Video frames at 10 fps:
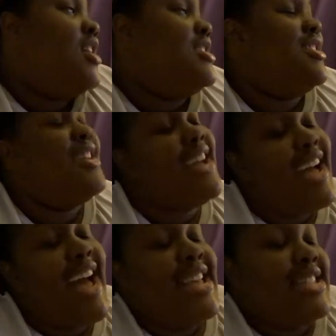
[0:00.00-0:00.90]
So yeah
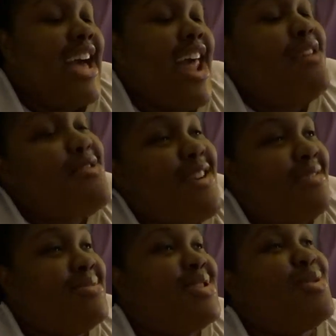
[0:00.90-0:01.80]
guys, I don't know,
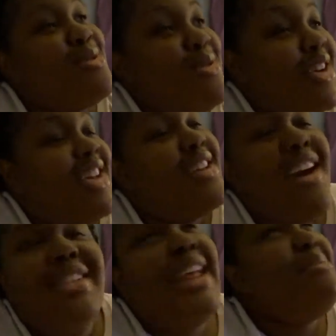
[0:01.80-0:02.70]
I'm torn. Can
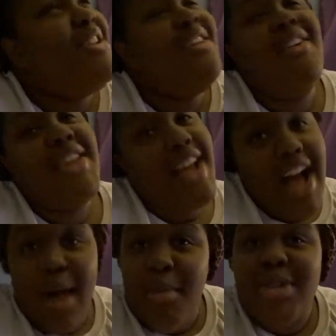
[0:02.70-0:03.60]
y'all let me know in the
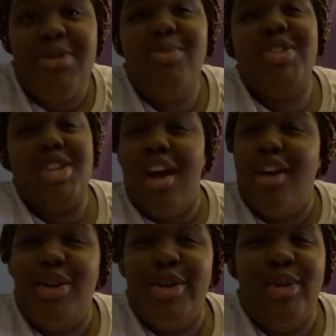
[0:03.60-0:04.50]
comments what would y'all
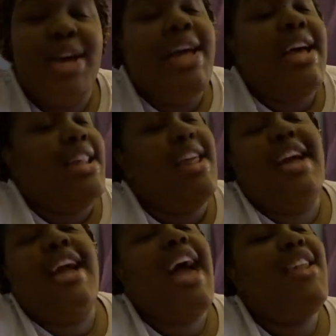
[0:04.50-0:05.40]
do?
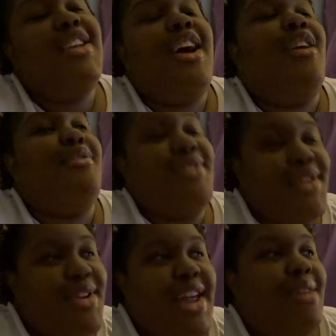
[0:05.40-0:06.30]
Like how do y'all
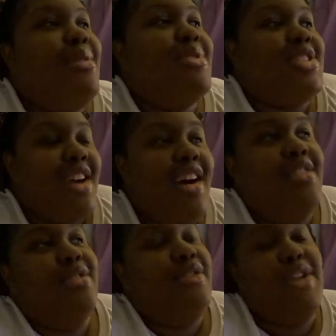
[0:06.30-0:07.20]
feel? Like what would y'all
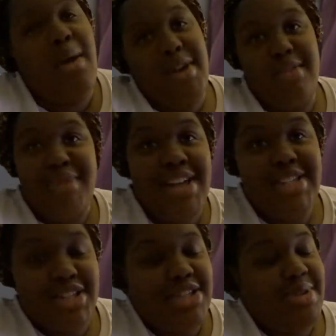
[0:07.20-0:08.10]
do if y'all were in my
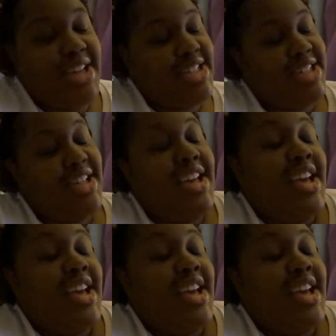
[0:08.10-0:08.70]
situation?